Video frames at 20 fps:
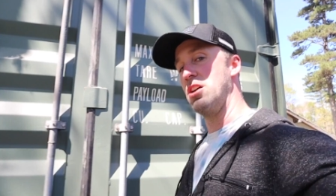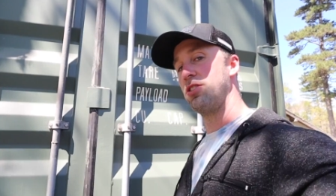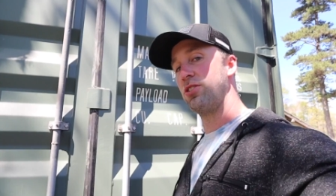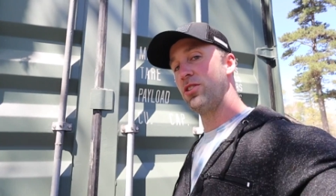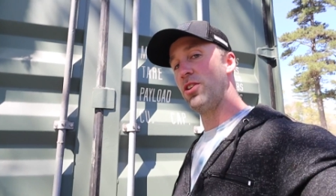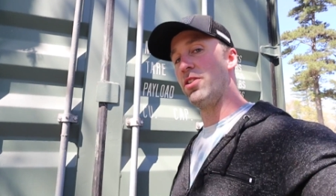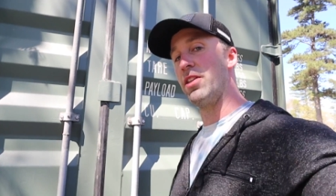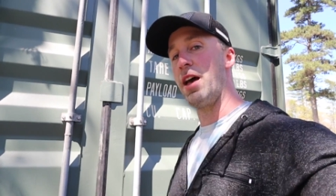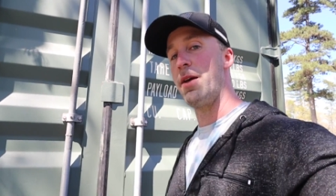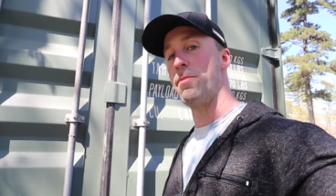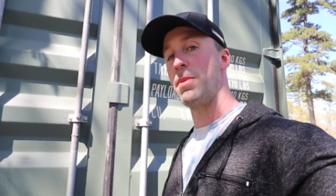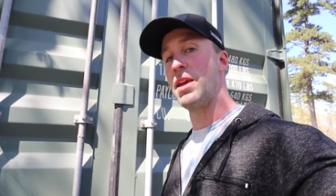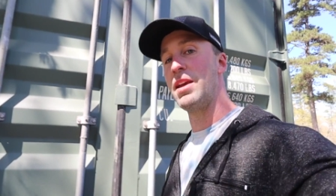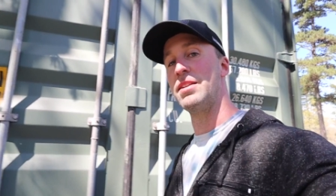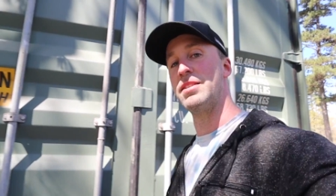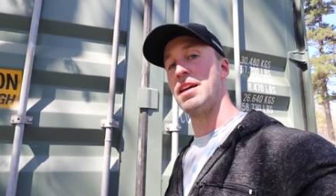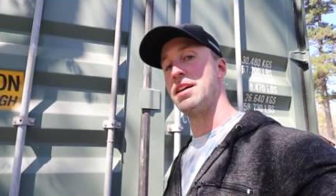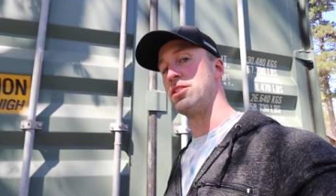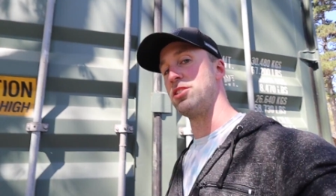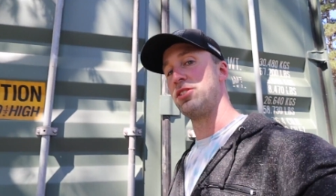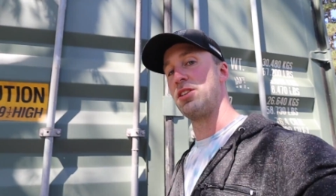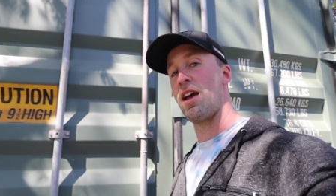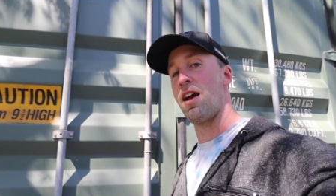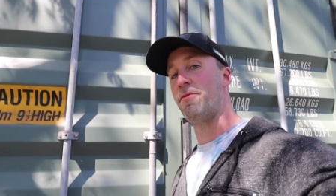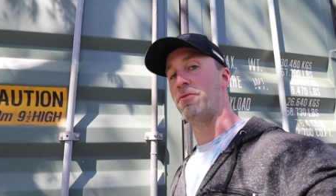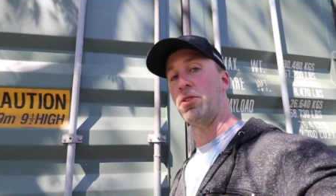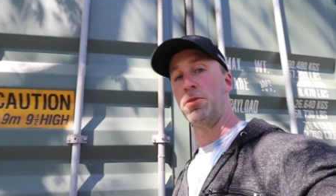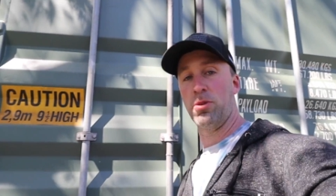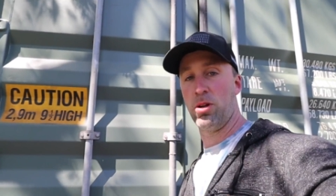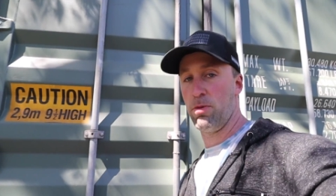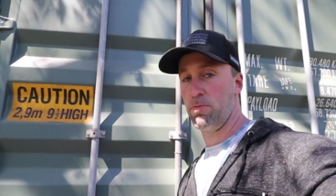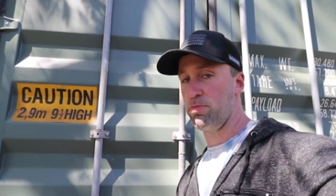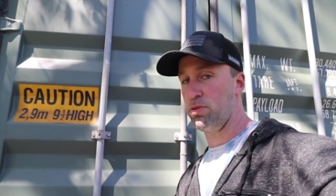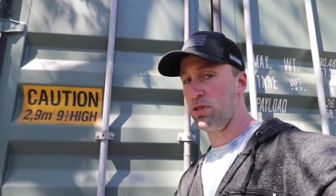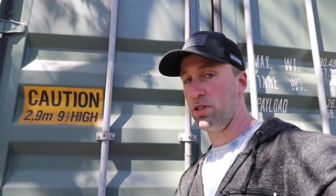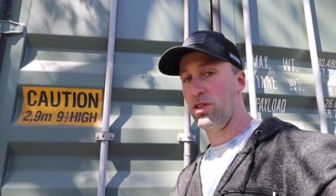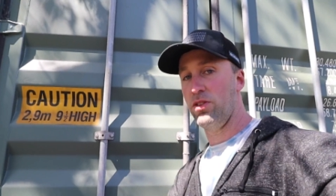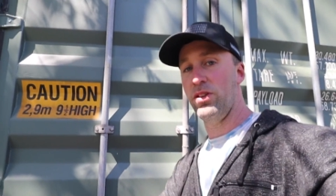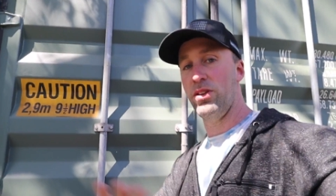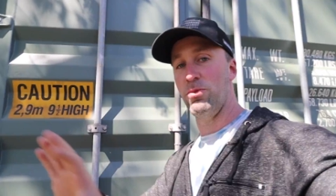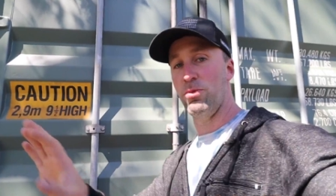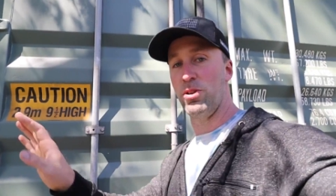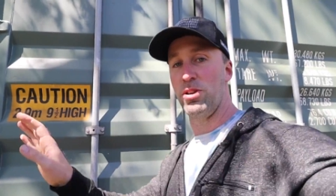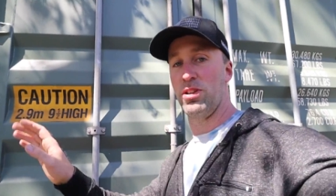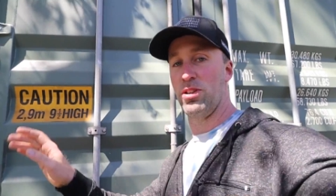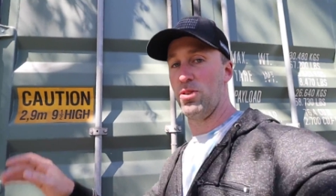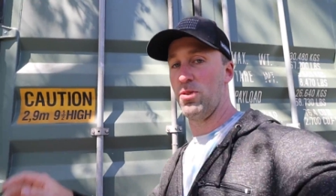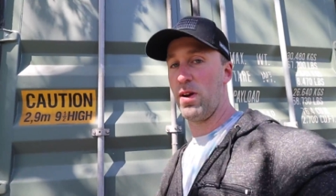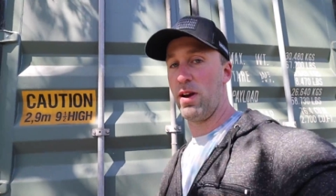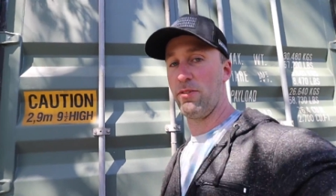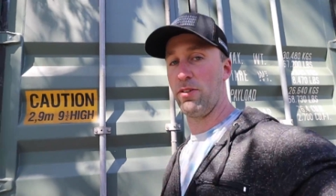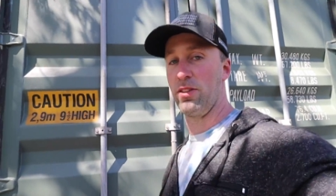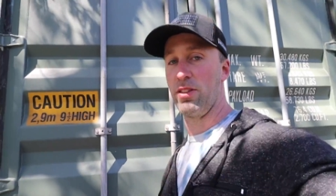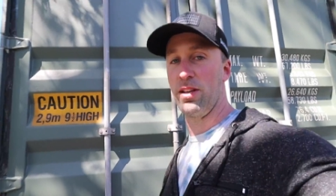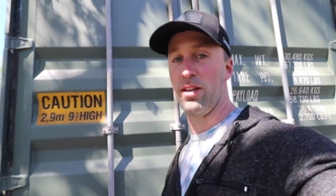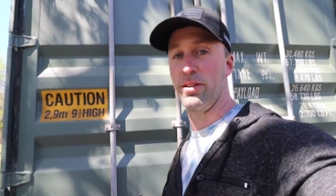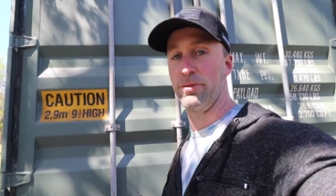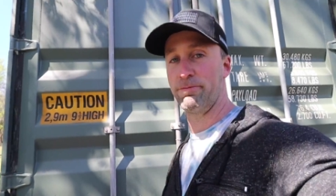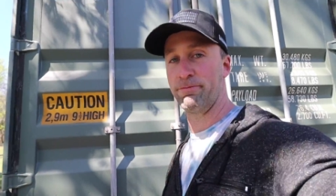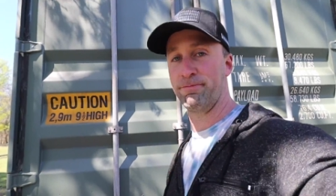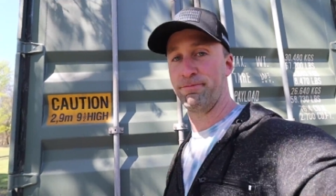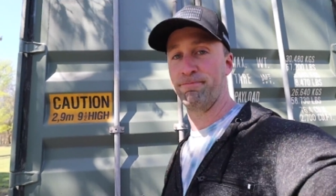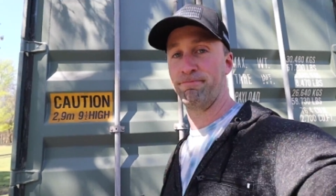So that means I just have to completely redo everything.